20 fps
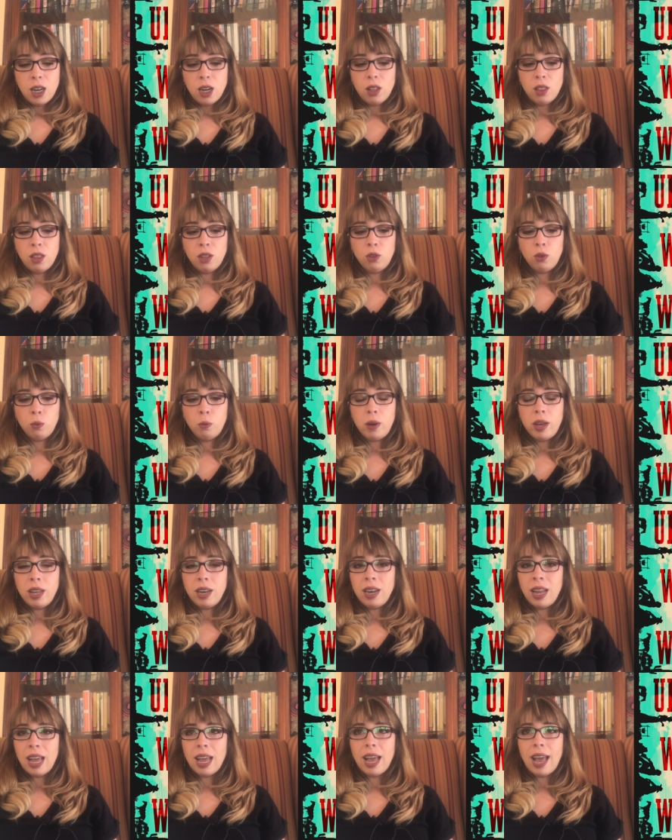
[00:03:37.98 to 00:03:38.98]
This
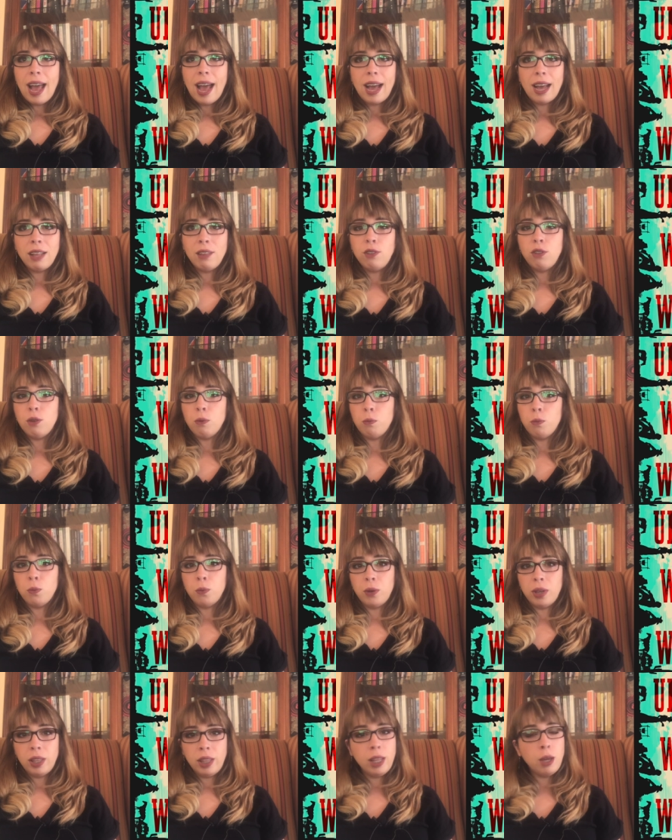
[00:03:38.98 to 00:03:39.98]
one had
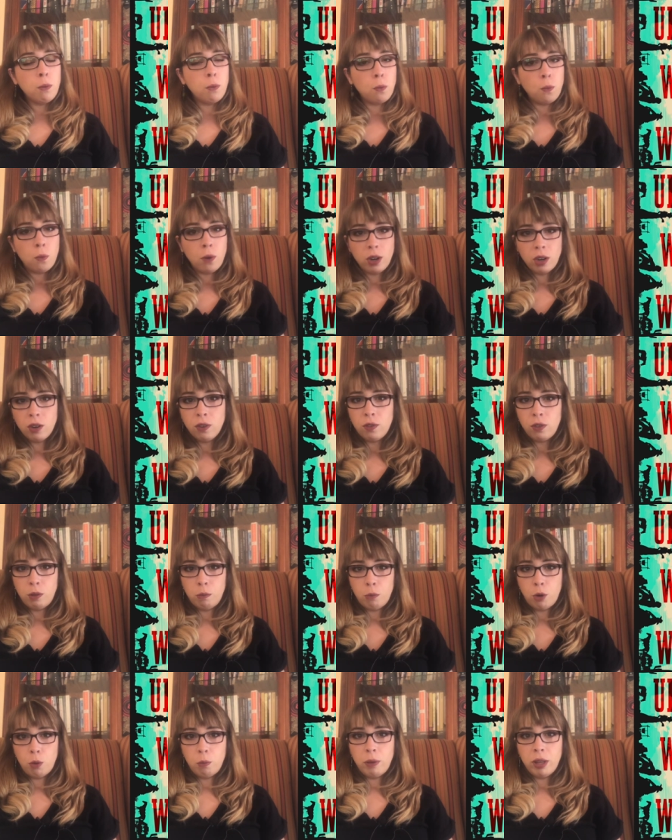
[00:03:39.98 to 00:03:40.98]
some really wonderful
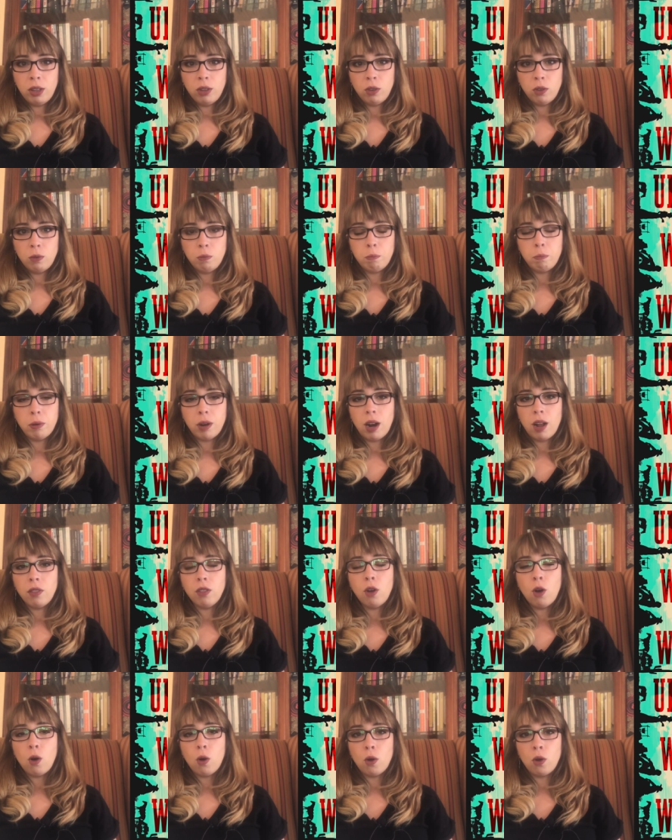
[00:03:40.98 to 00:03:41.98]
moments, but
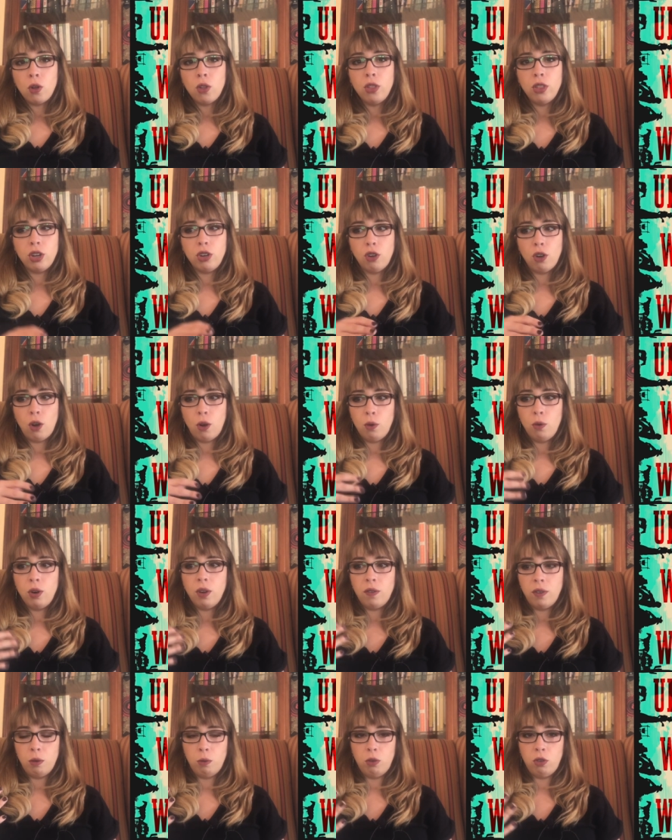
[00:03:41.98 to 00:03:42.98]
on the whole, the tone
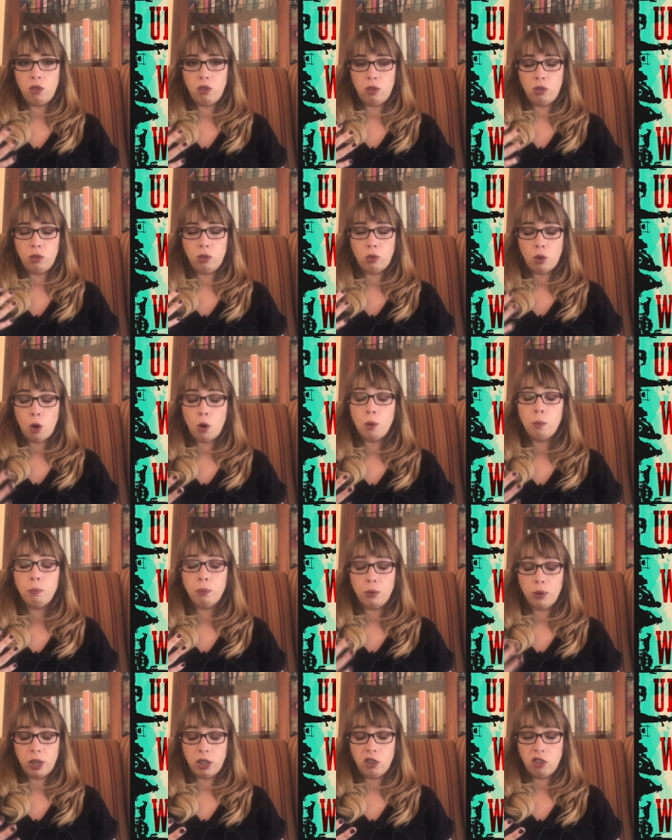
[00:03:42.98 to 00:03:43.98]
of it was just so
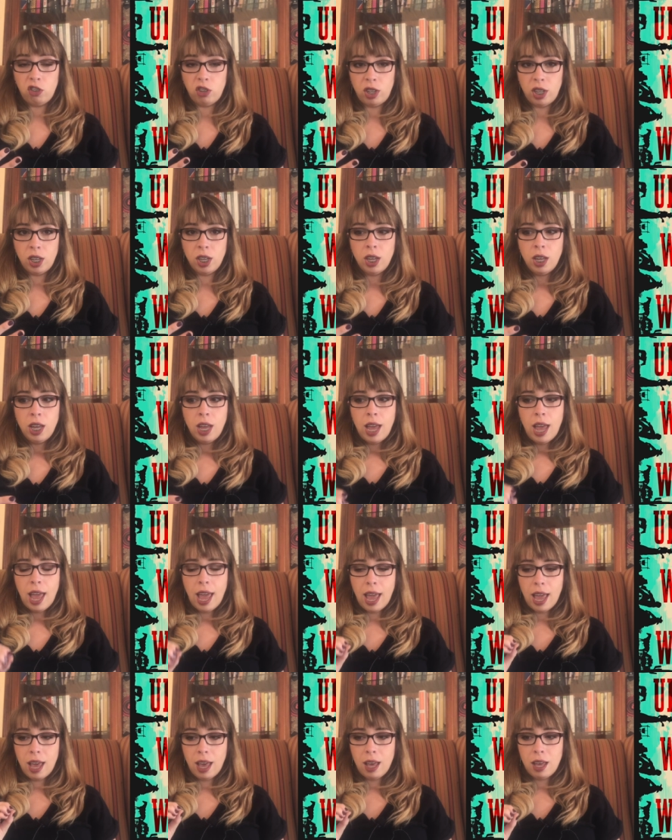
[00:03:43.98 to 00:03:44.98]
preachy
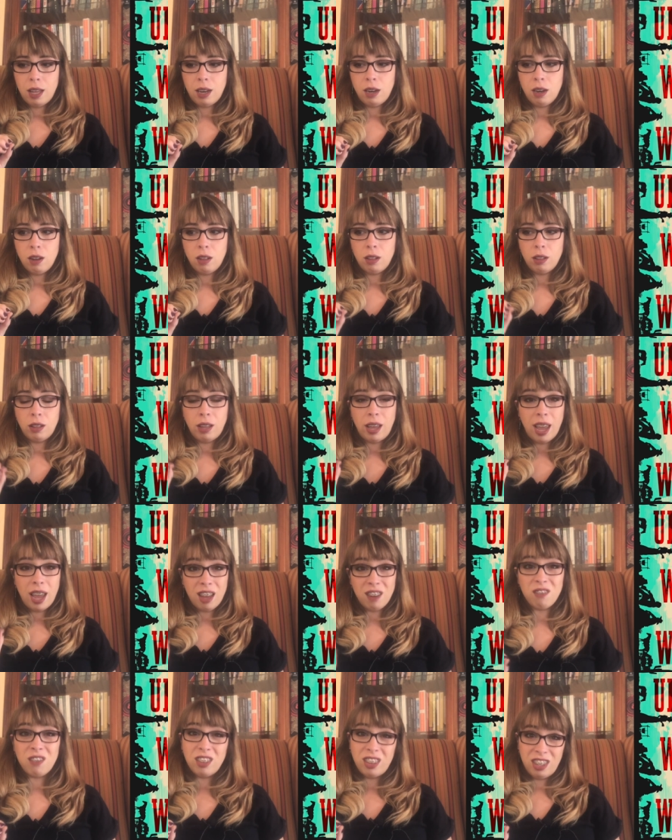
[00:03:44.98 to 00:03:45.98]
and
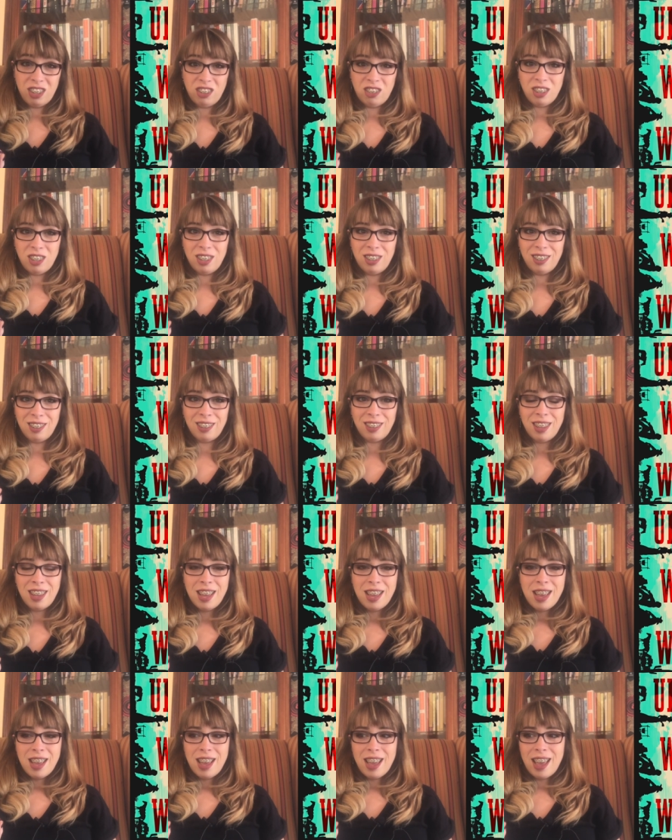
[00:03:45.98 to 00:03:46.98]
and malicious.
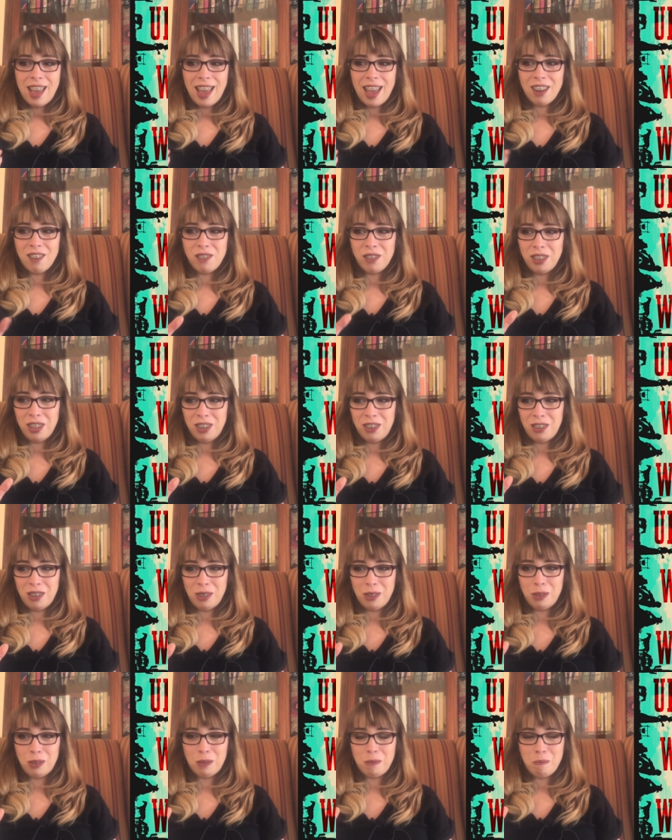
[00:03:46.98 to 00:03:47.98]
And
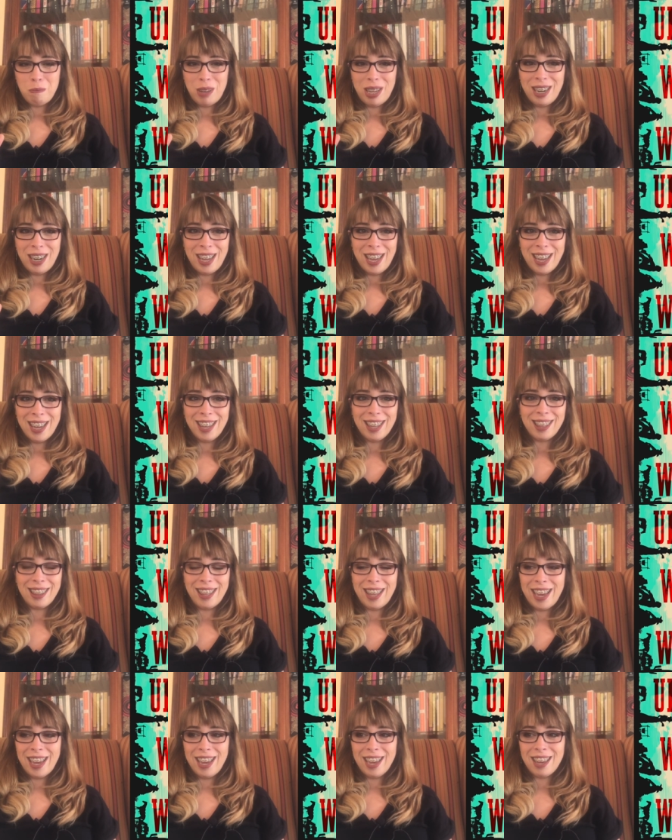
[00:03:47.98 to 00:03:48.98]
malicious meaning
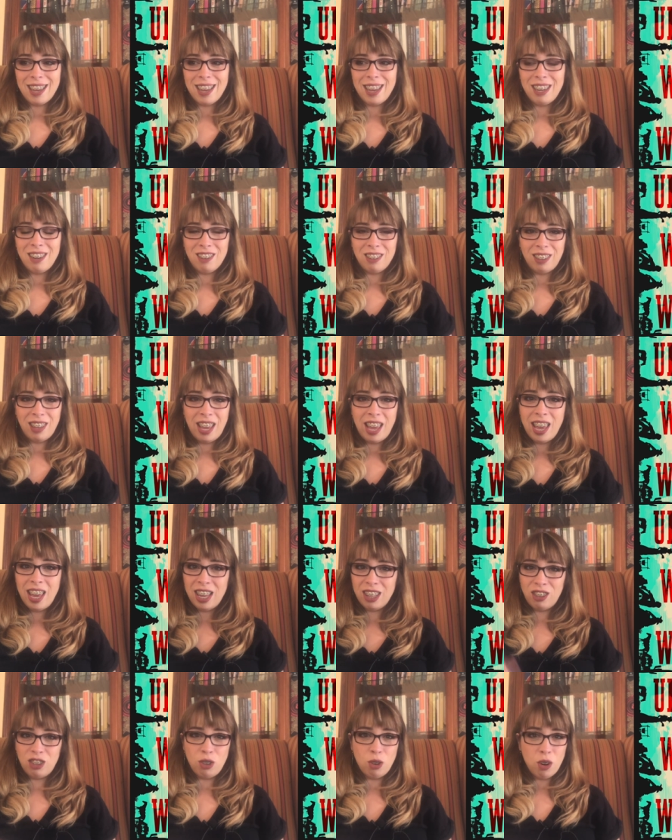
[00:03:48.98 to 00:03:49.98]
like it just
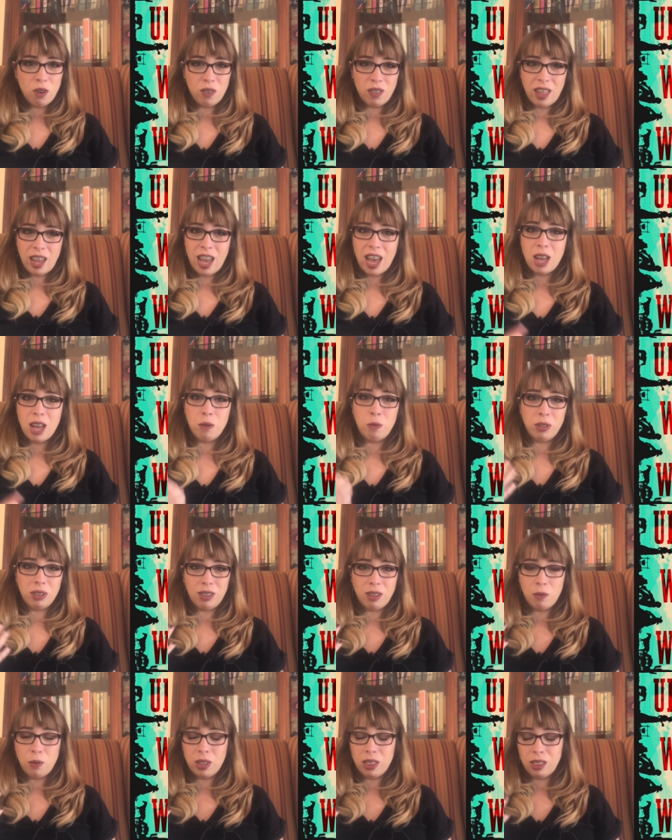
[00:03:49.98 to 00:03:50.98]
hits you over the head
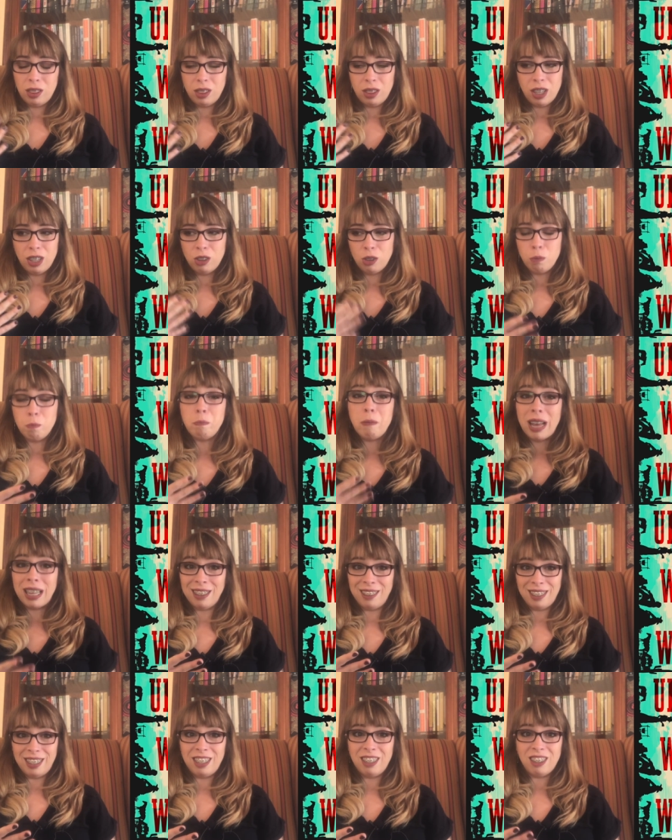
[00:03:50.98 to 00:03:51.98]
with, with its
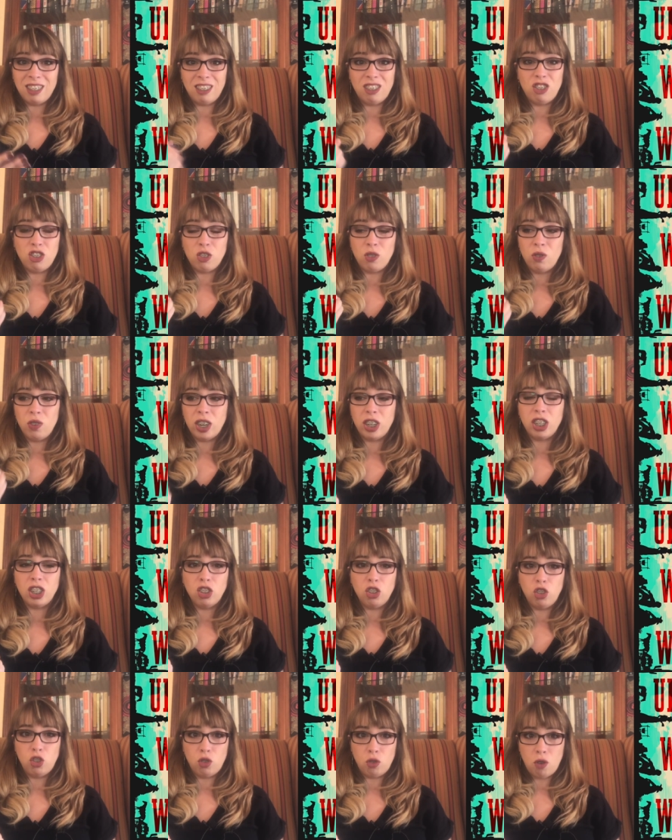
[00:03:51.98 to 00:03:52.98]
message. It's just very
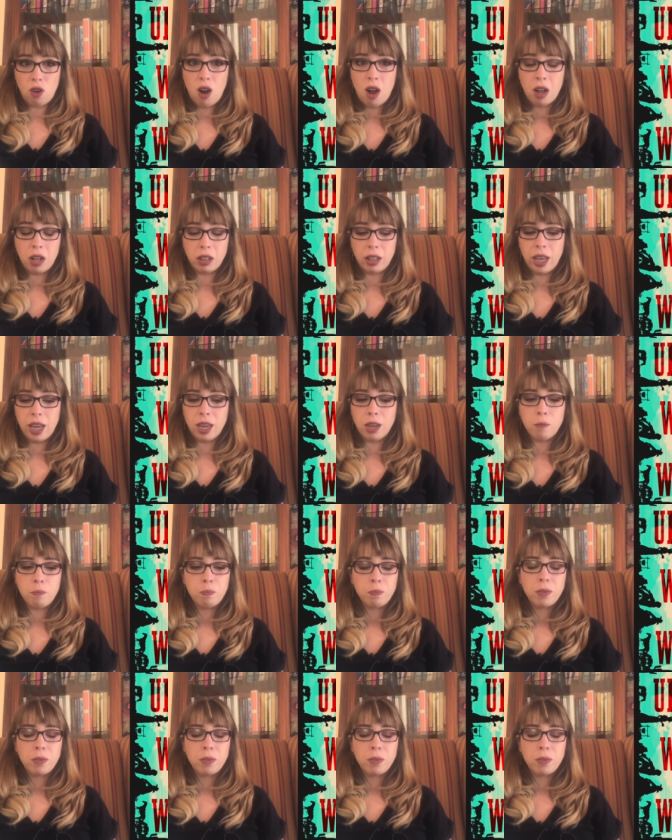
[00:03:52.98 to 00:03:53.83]
strong, like,